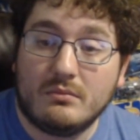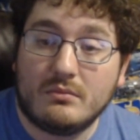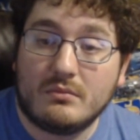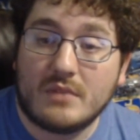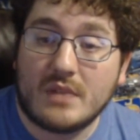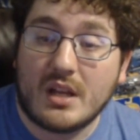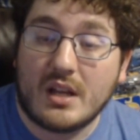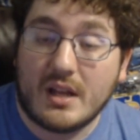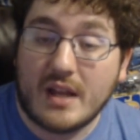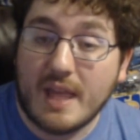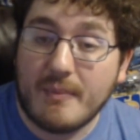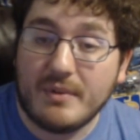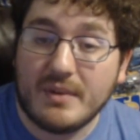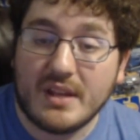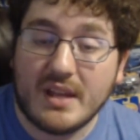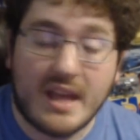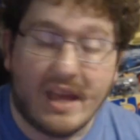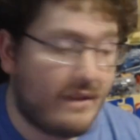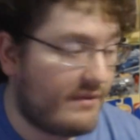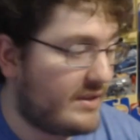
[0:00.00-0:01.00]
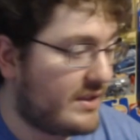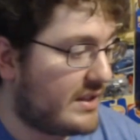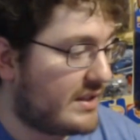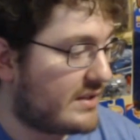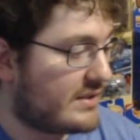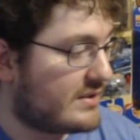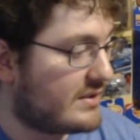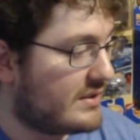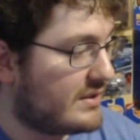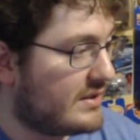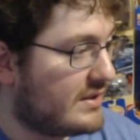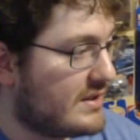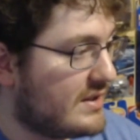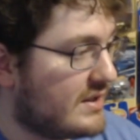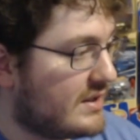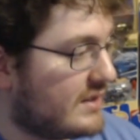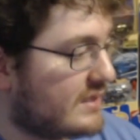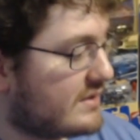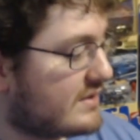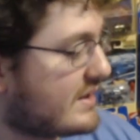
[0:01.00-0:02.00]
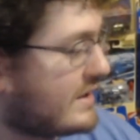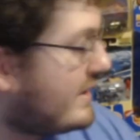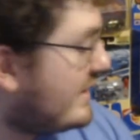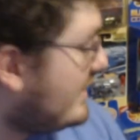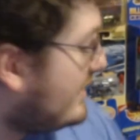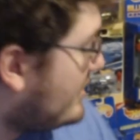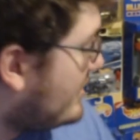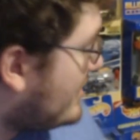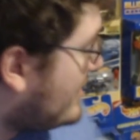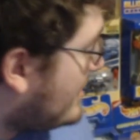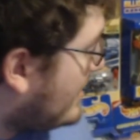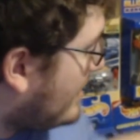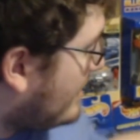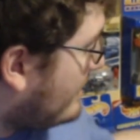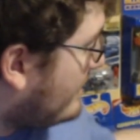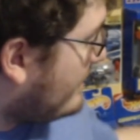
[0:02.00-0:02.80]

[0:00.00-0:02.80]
Kind of happy to have this. It's kind of interesting.